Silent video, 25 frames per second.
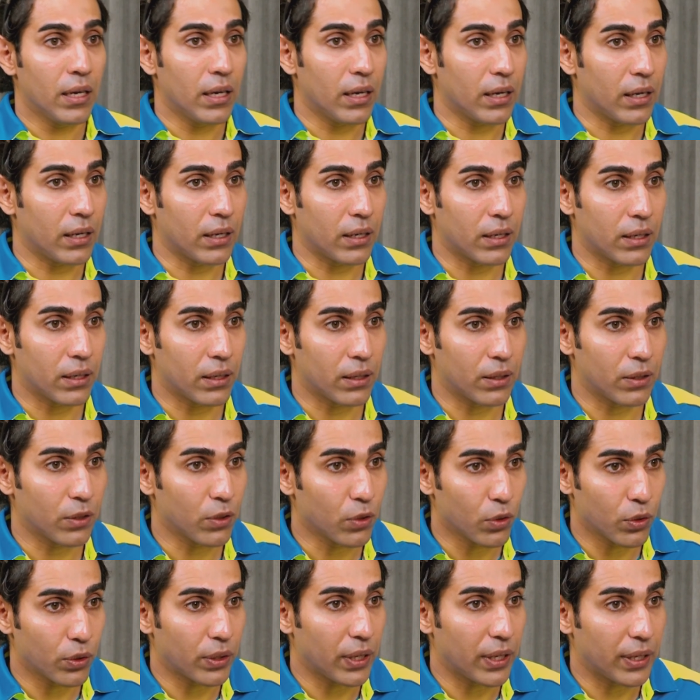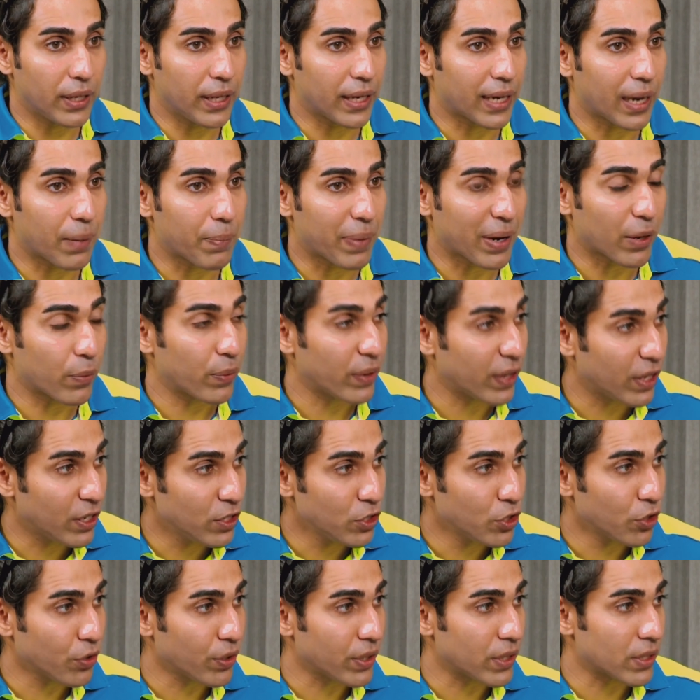they come back with
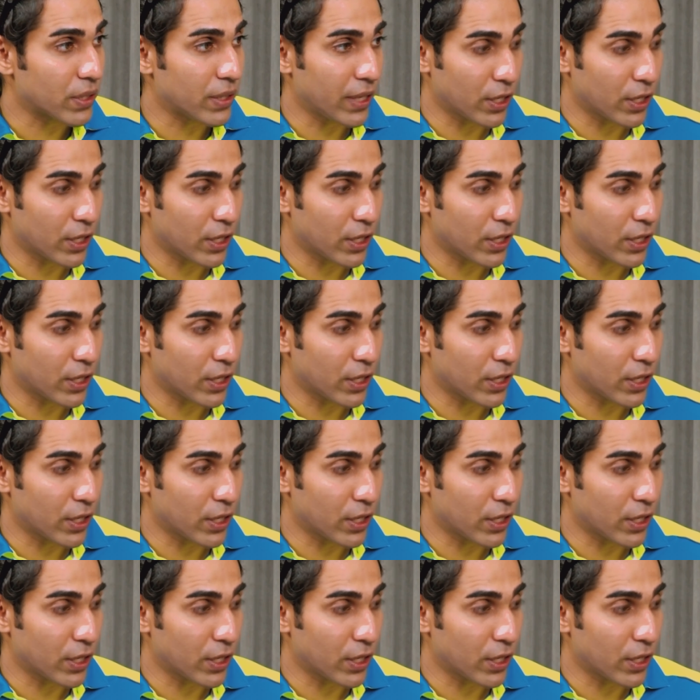injuries.